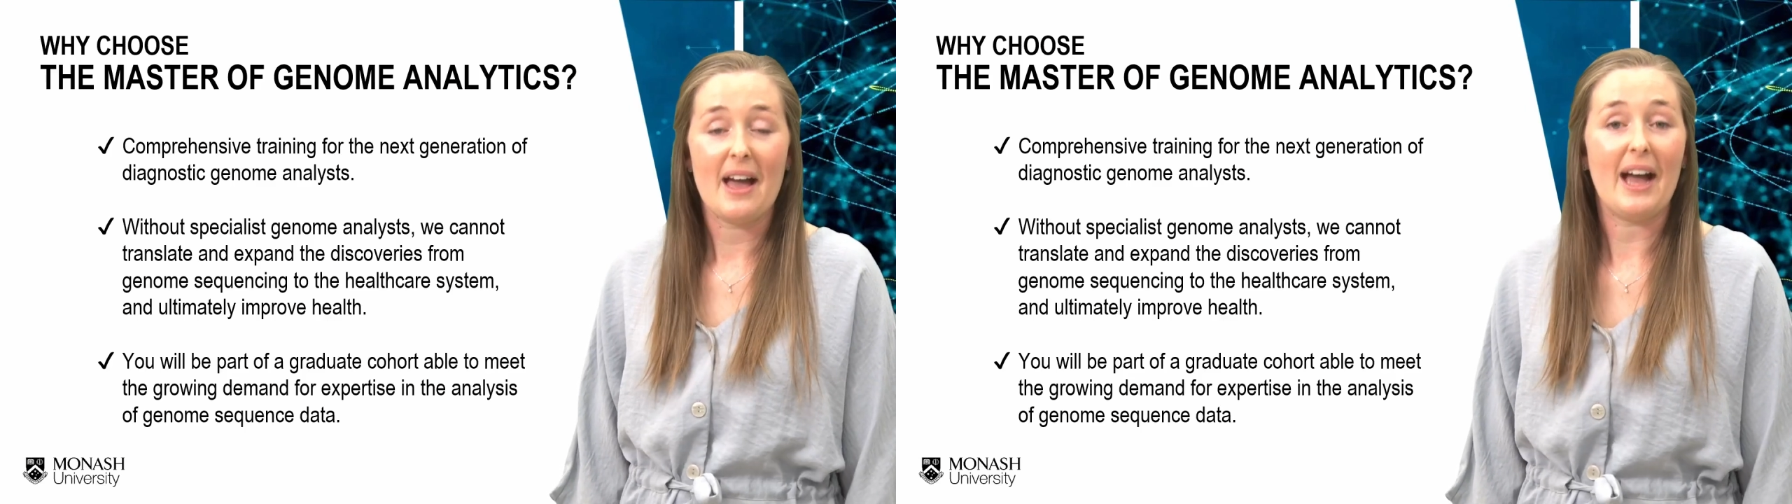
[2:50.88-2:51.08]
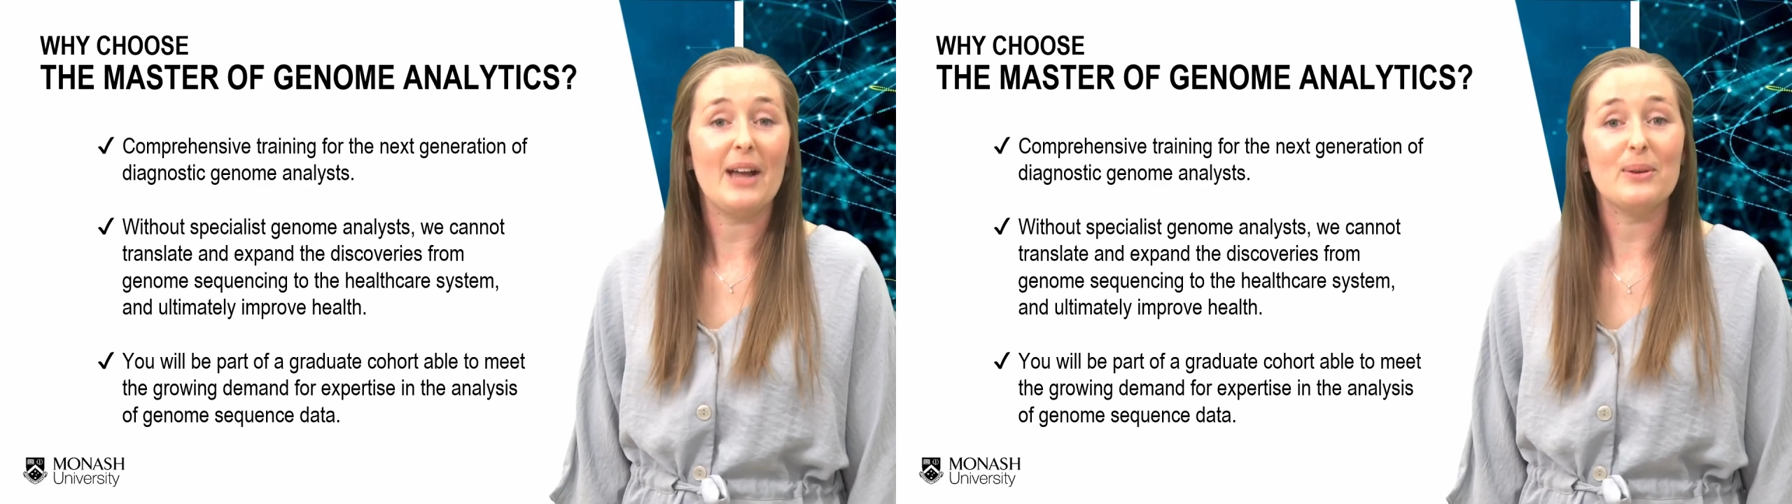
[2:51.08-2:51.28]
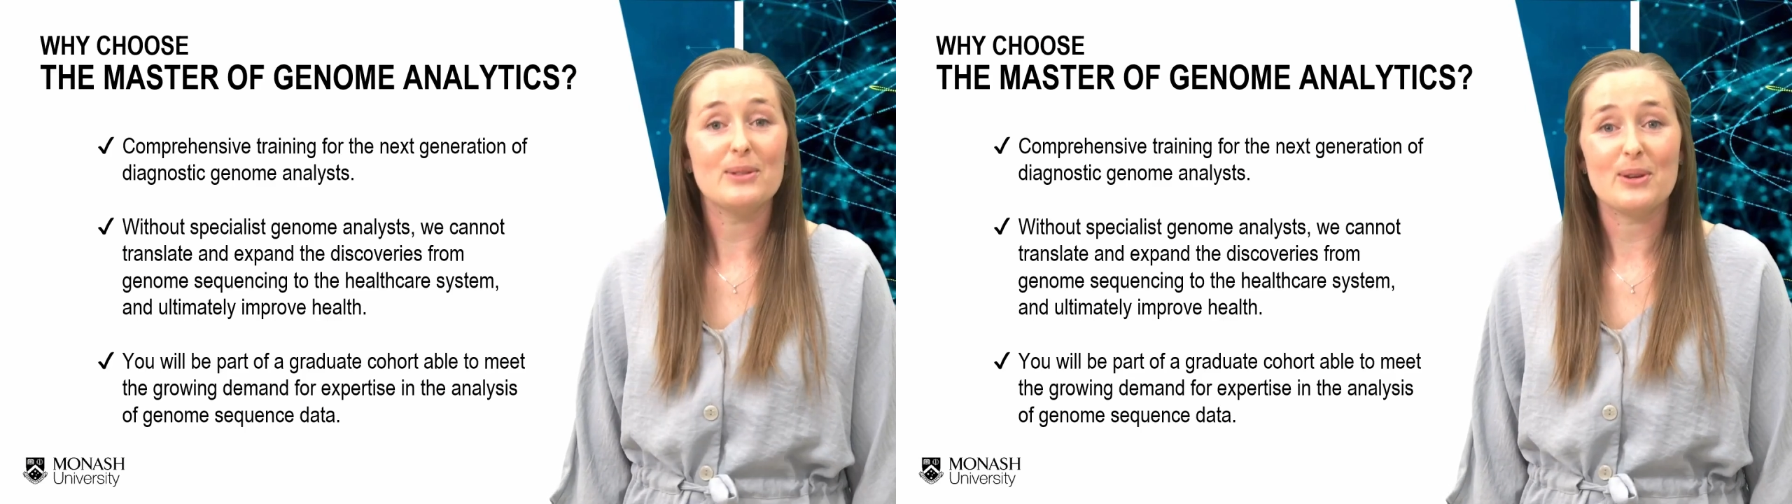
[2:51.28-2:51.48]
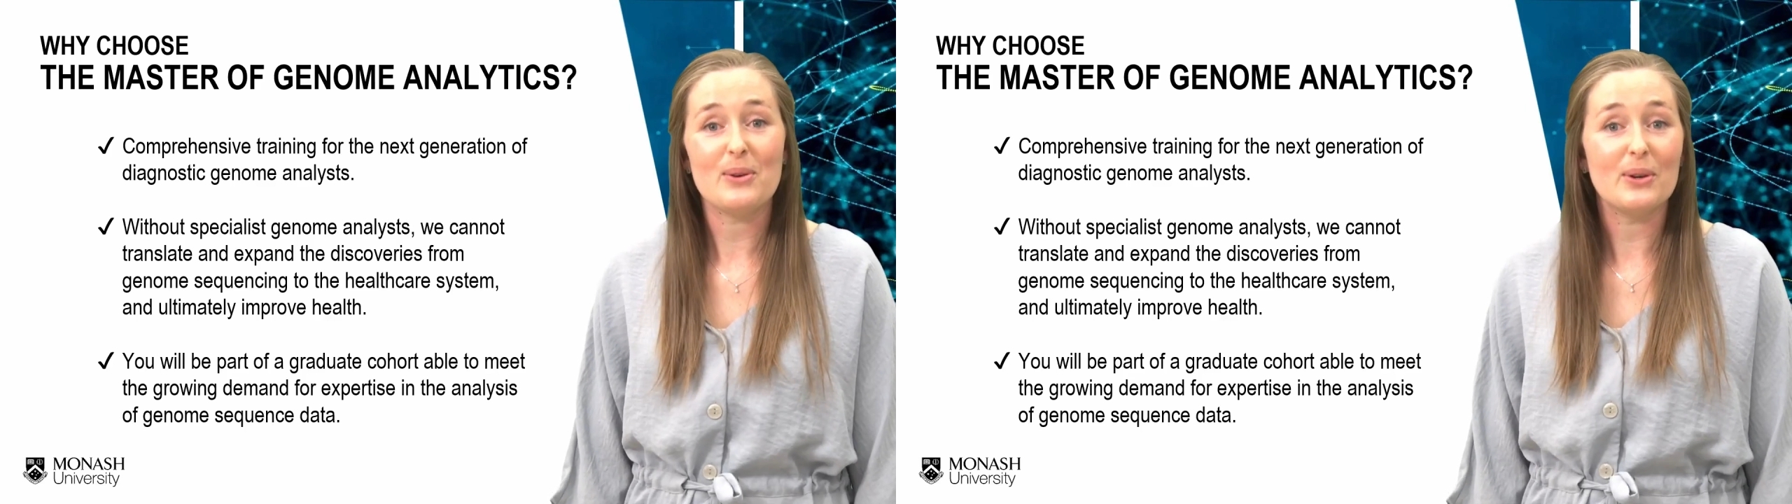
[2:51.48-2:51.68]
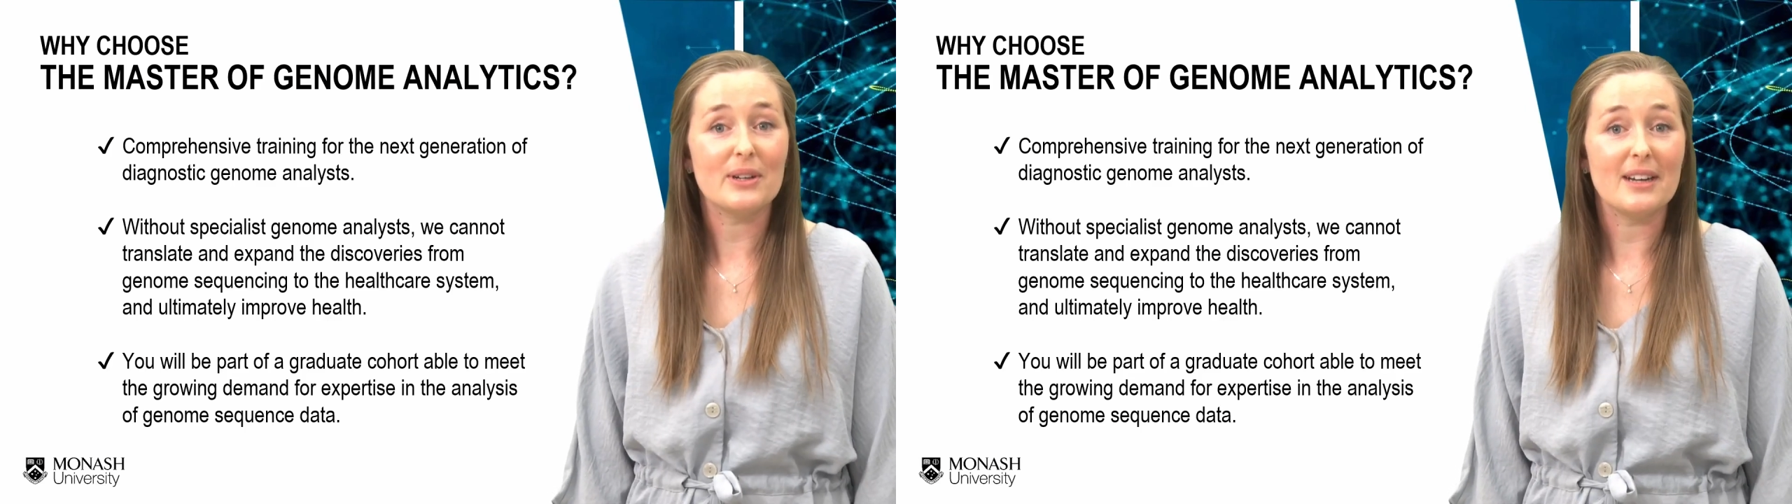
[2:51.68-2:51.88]
I also
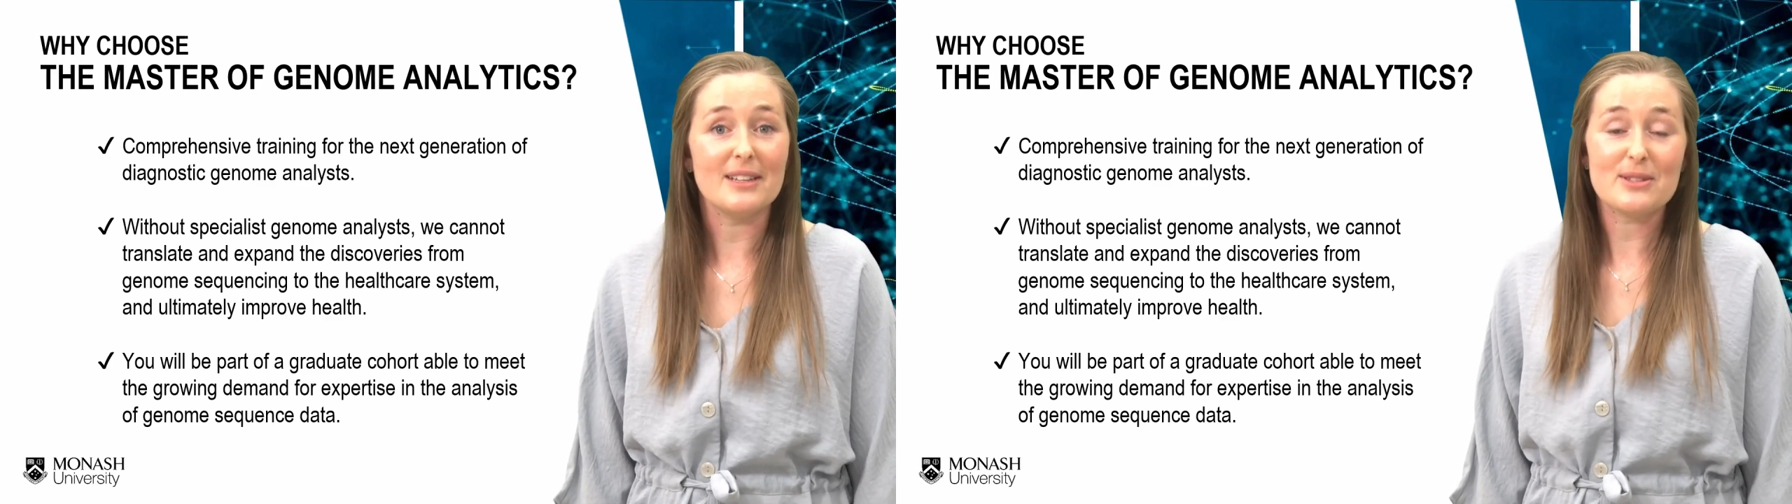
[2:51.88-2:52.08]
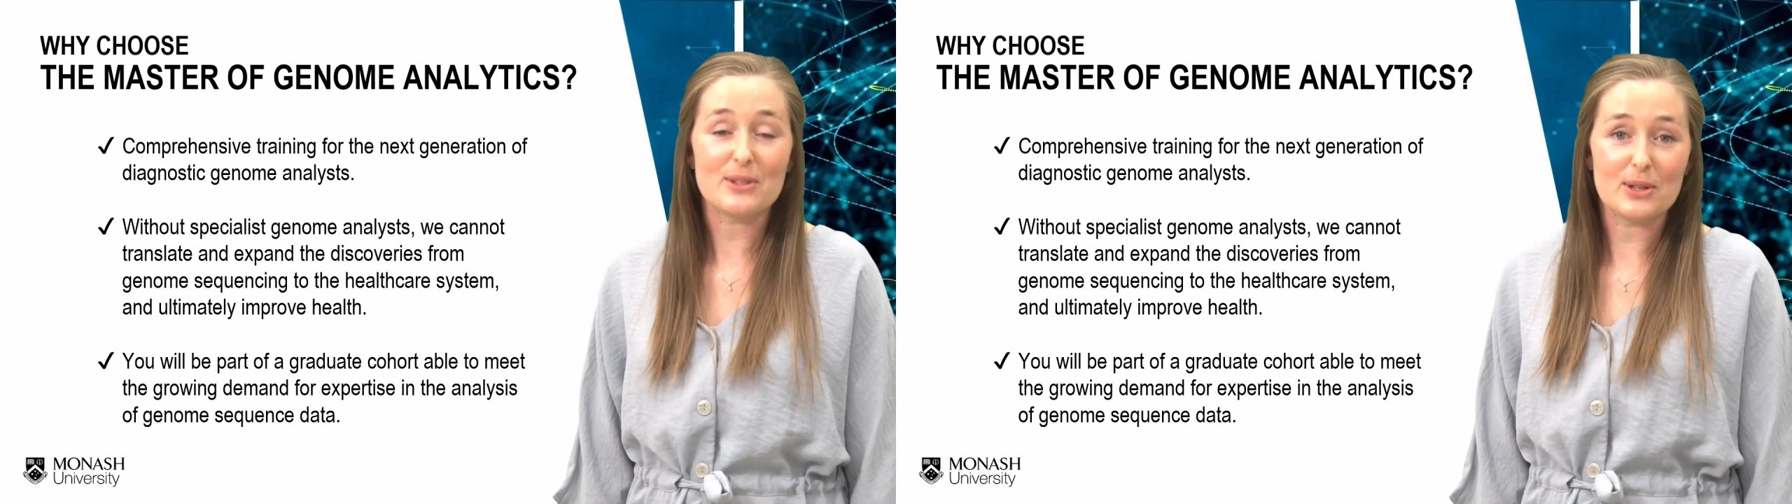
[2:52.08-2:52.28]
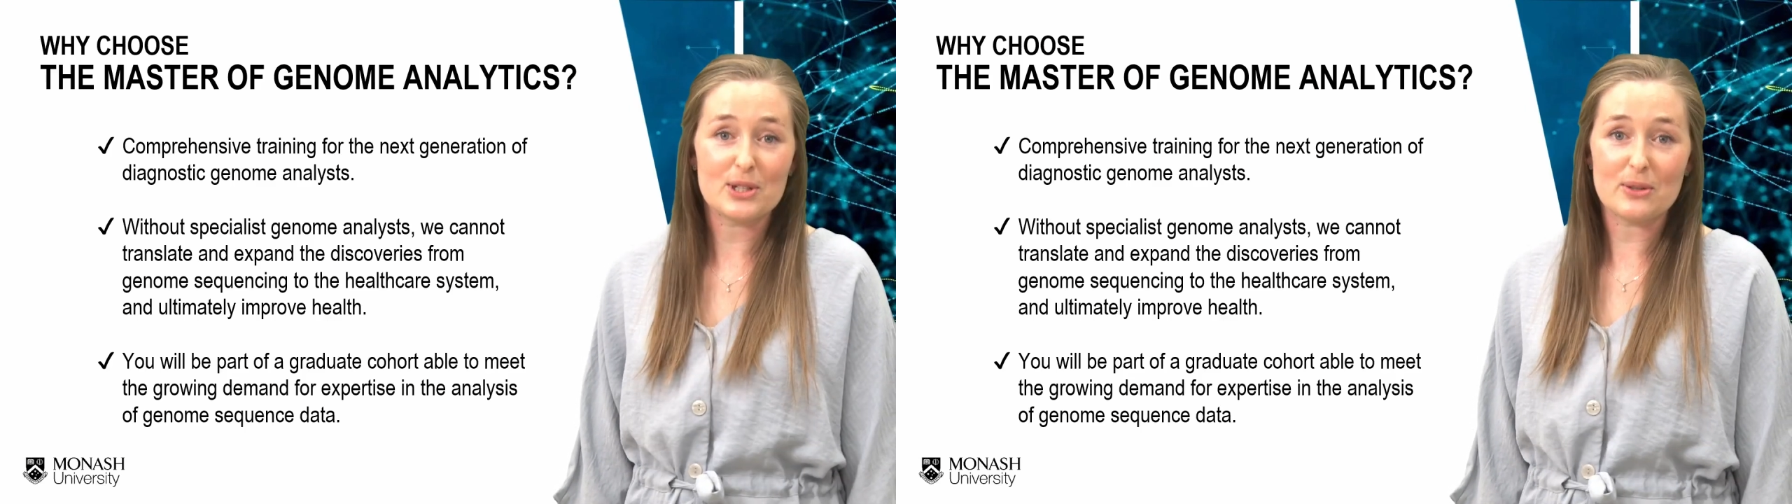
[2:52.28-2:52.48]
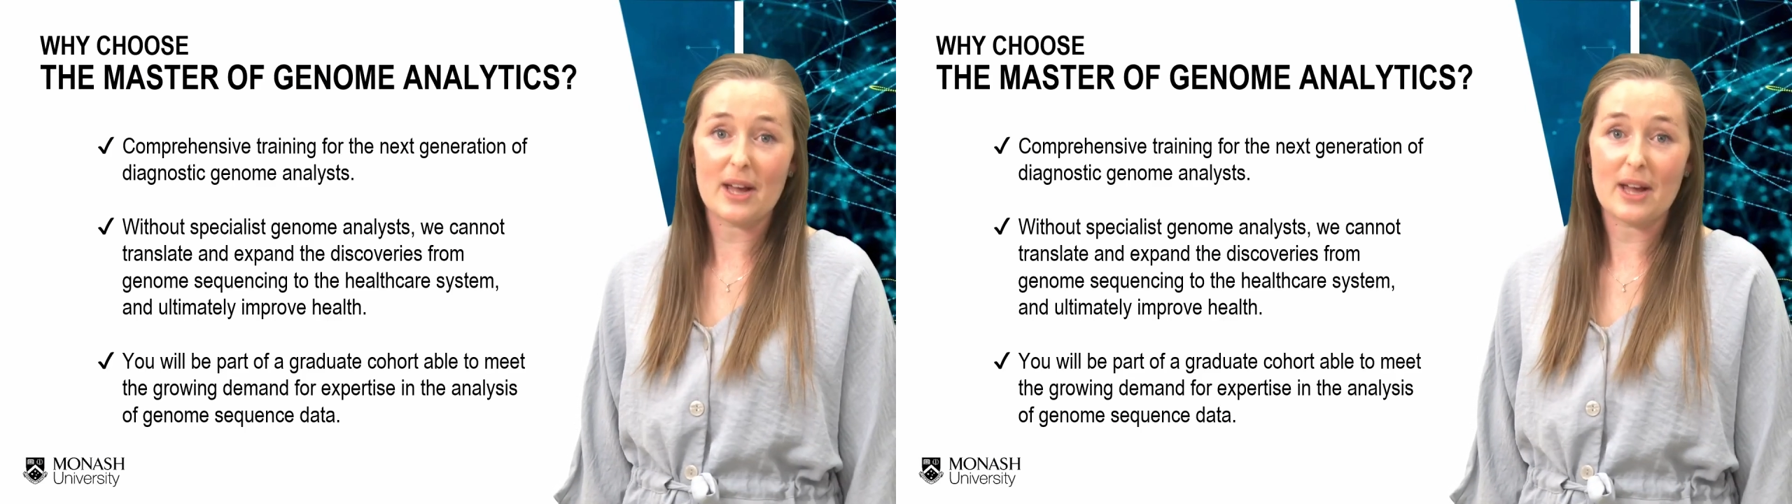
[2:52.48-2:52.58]
organise social